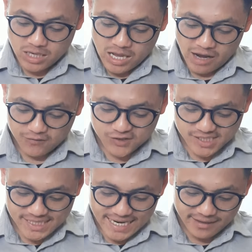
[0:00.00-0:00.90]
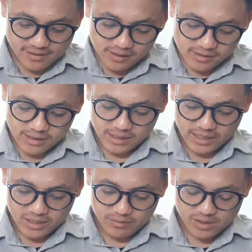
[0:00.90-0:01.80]
have slain the
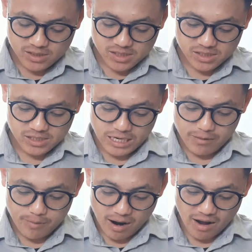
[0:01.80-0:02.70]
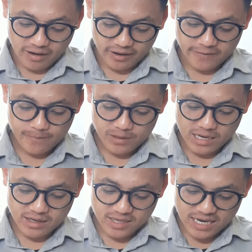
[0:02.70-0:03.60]
enemies thereby,
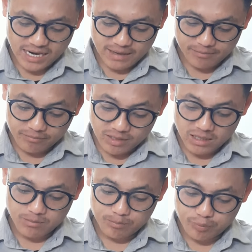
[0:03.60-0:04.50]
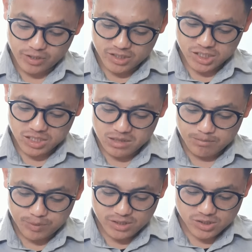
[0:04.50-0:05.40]
and came and preach
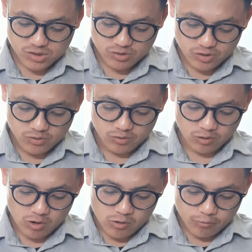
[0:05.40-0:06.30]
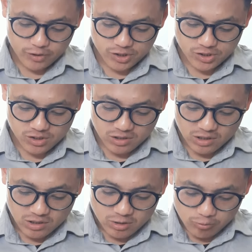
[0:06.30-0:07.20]
peace to you, which
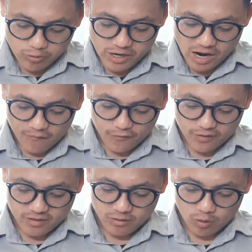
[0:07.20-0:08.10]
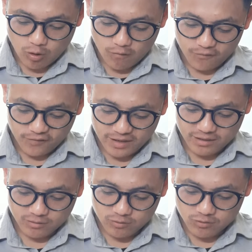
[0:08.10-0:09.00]
we offer of
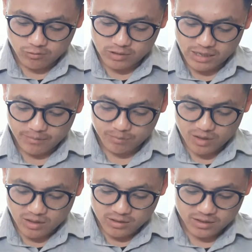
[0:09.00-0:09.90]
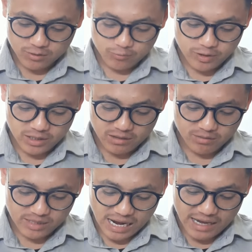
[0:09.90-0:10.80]
and to them that we
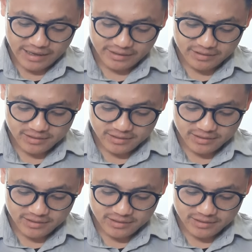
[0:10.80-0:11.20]
are nigh.